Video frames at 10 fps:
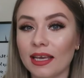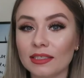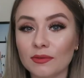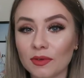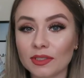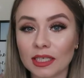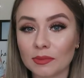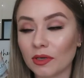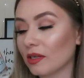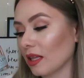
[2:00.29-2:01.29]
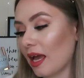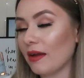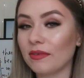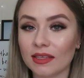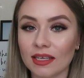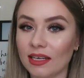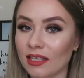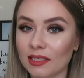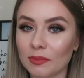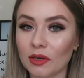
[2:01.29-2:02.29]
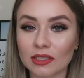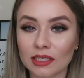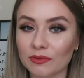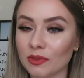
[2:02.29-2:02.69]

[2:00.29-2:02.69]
It is a full-size product, like everything in this box is